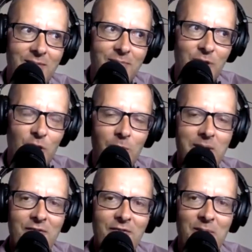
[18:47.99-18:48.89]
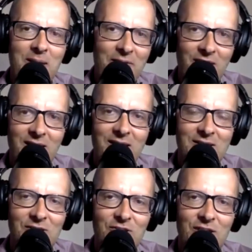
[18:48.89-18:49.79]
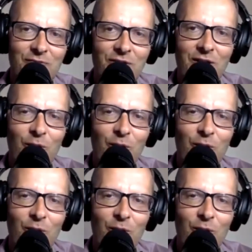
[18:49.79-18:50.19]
but should we be giving feedback that it doesn't sit right?